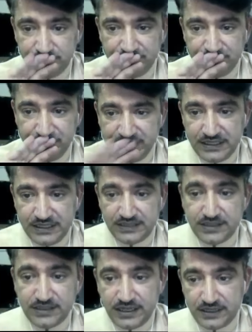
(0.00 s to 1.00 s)
channel
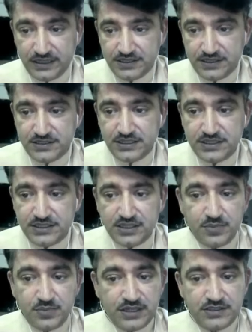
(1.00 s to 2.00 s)
characteristics in
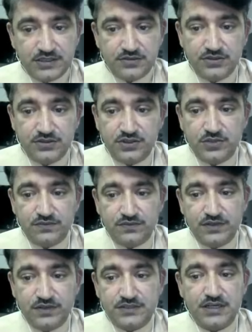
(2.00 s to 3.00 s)
comparison to the
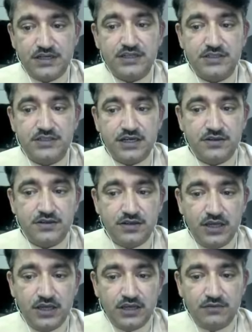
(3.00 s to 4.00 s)
geomorphic steady state,
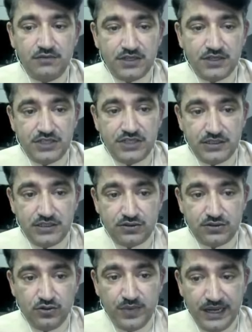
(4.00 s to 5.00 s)
where channel
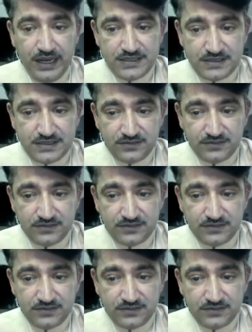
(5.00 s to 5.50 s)
slope S